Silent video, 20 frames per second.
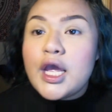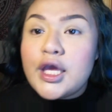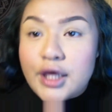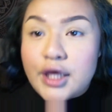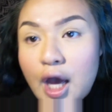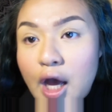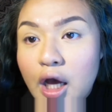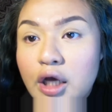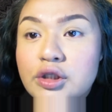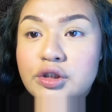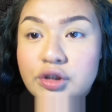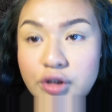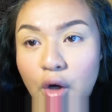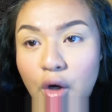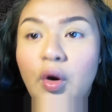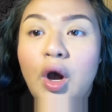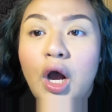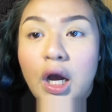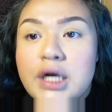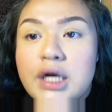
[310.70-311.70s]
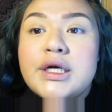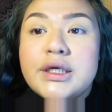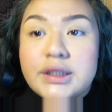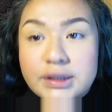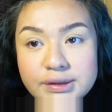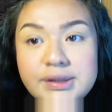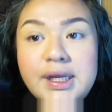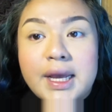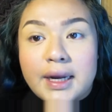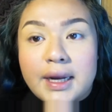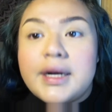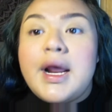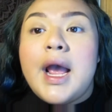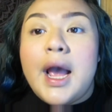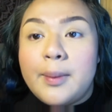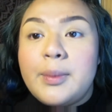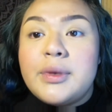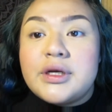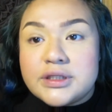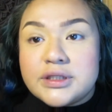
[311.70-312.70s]
Y'all don't understand
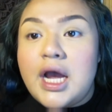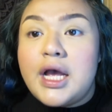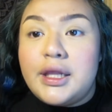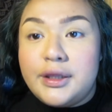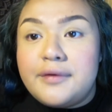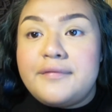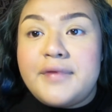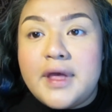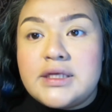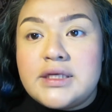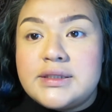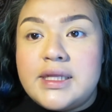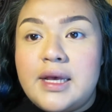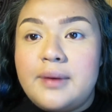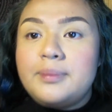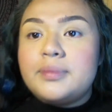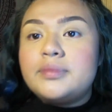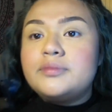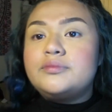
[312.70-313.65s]
how much I love that step.